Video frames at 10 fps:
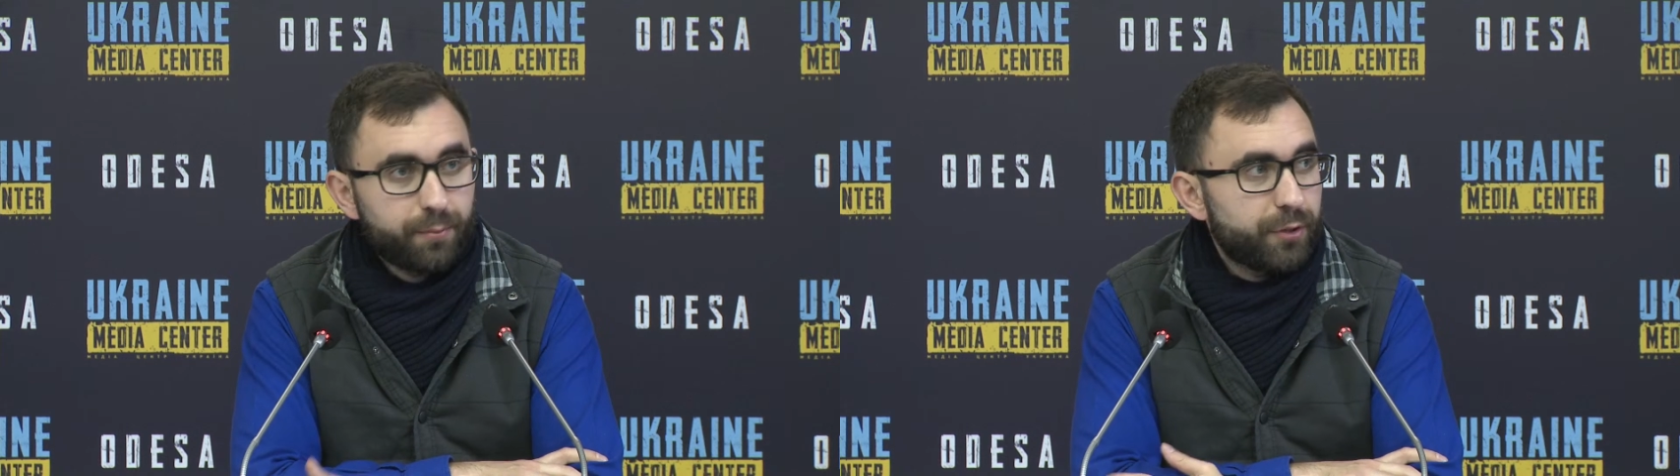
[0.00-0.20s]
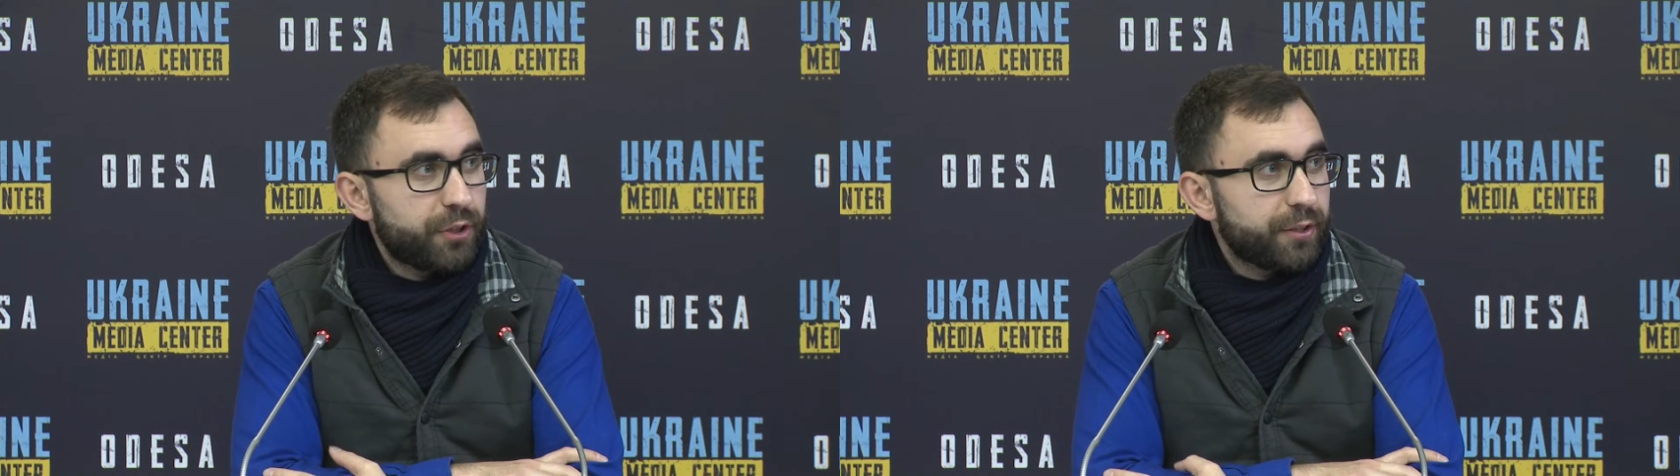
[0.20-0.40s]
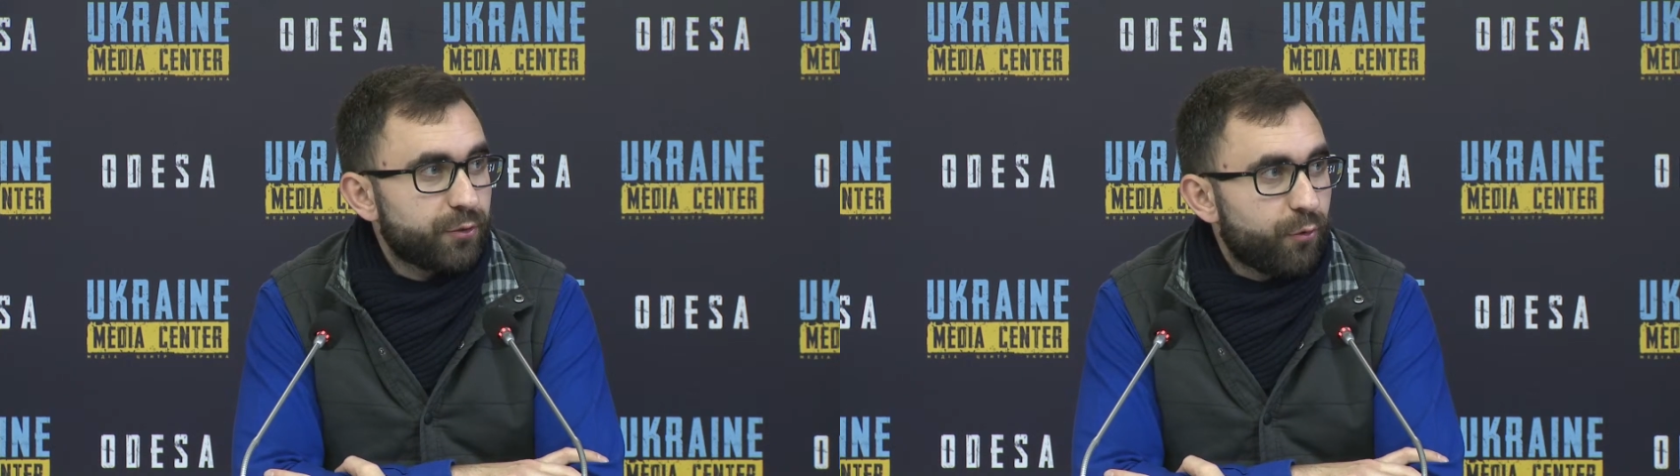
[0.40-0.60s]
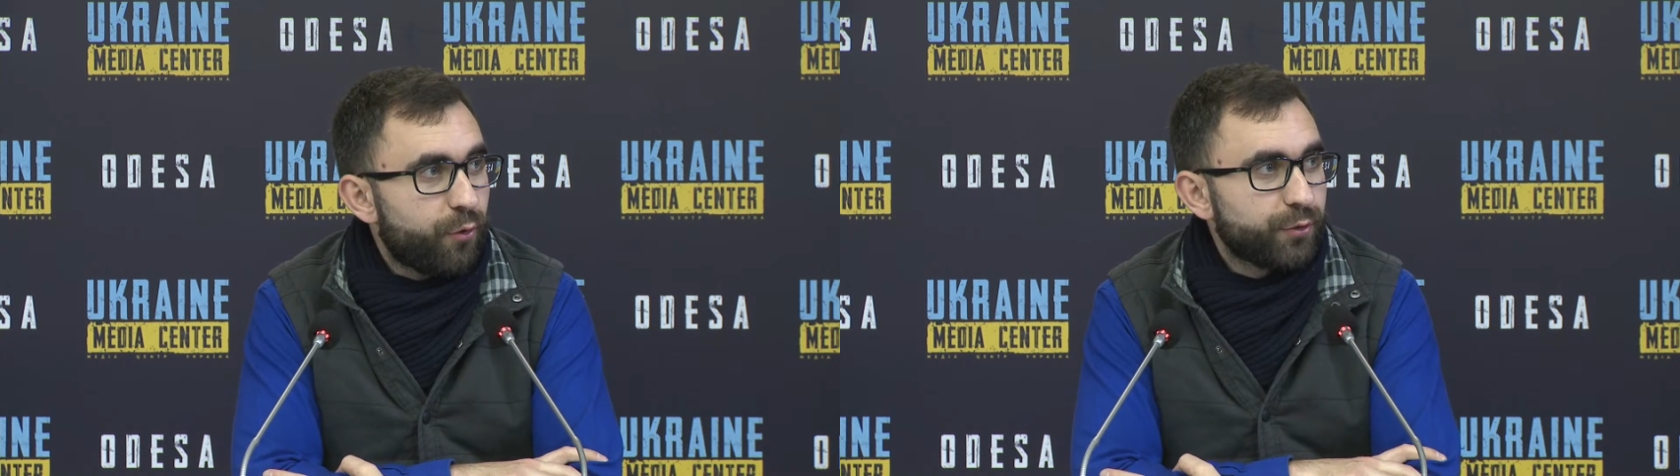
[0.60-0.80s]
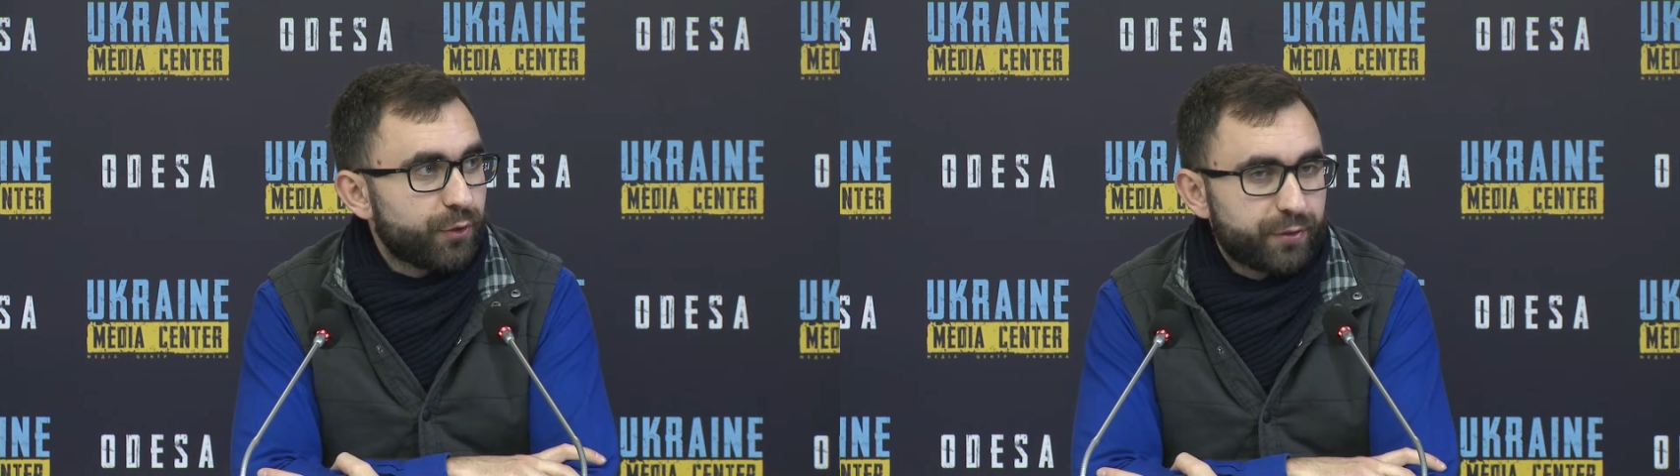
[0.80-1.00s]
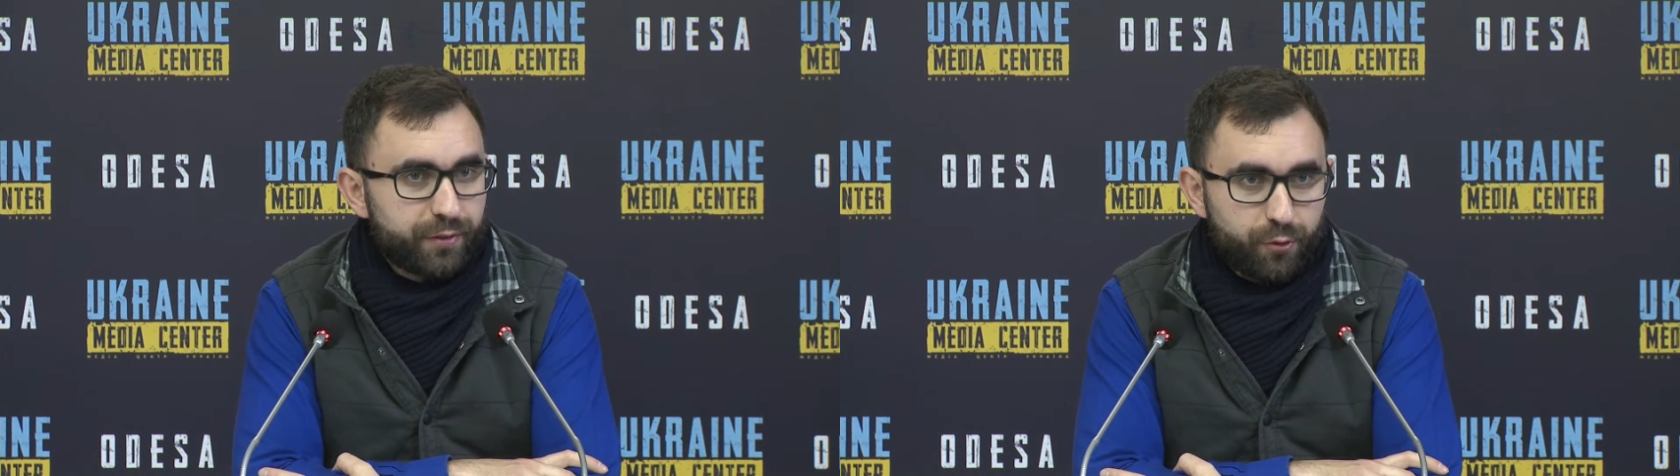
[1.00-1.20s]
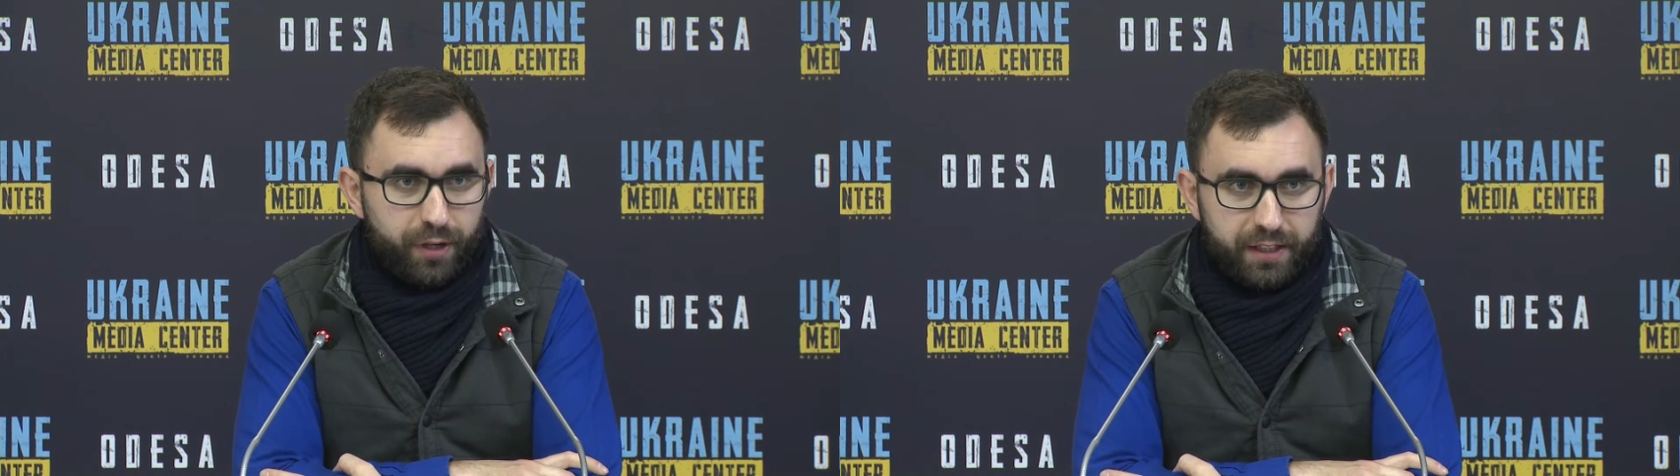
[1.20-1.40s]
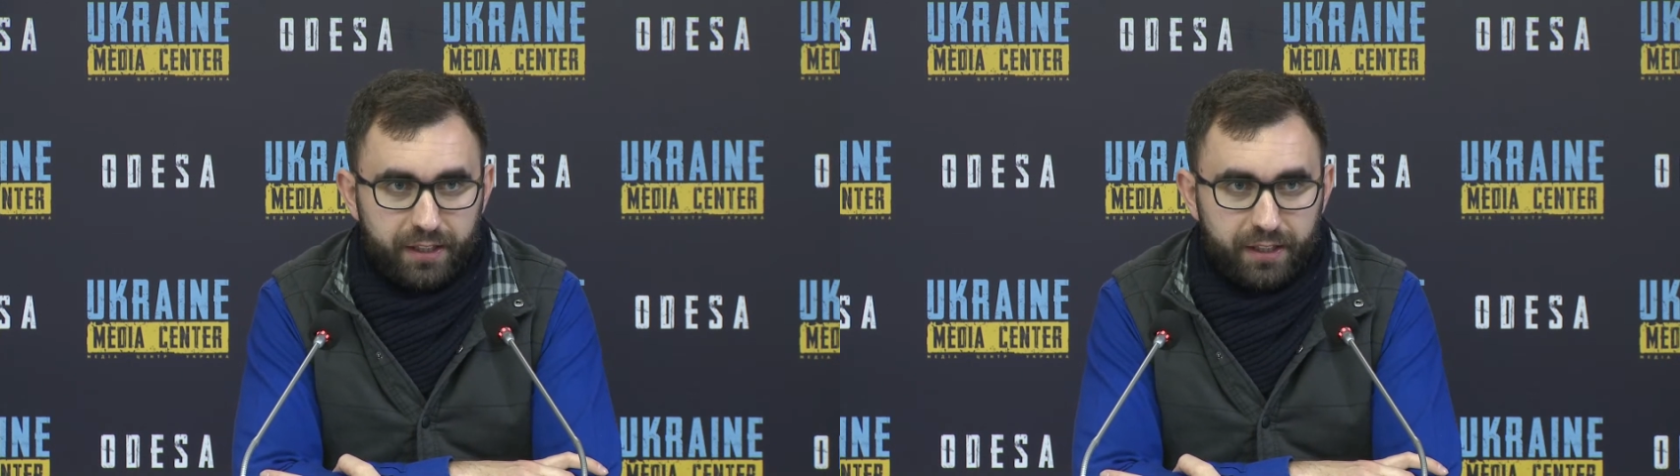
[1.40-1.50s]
not after the